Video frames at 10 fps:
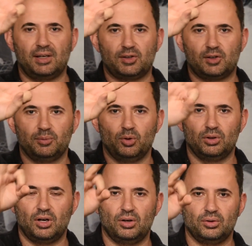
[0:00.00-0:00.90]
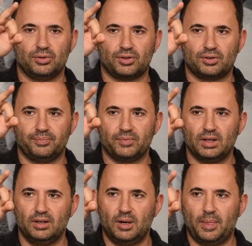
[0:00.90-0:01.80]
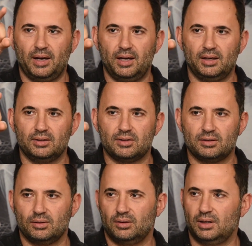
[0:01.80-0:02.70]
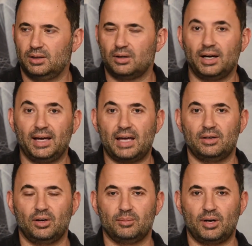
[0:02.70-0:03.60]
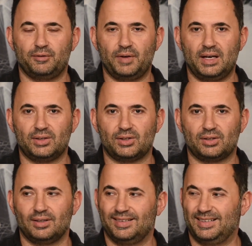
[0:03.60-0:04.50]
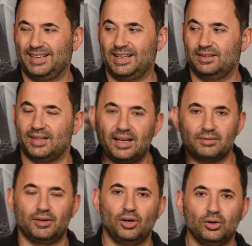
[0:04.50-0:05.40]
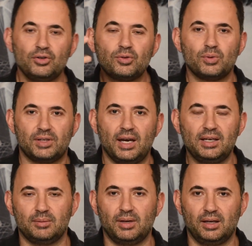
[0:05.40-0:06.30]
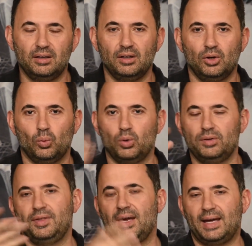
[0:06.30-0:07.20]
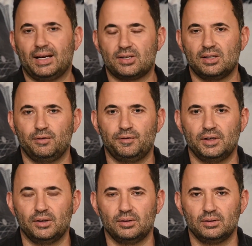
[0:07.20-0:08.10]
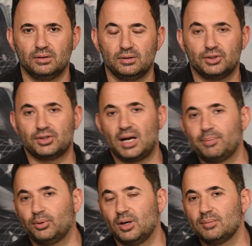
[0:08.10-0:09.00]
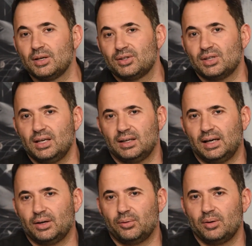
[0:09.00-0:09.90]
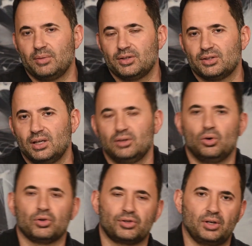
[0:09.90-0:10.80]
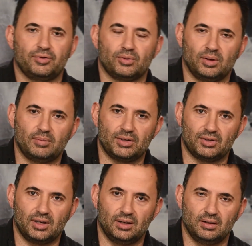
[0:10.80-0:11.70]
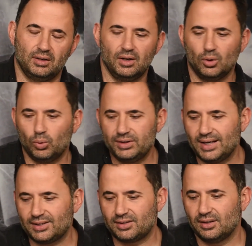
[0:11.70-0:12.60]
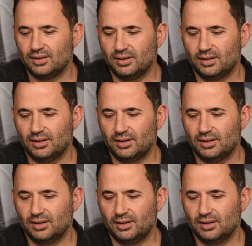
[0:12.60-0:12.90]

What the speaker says: say, a small hose and I had it on my face and that hose was hitting me, would that actually feel sharper on my skin, harder on my skin, or softer on my skin? Well, yes,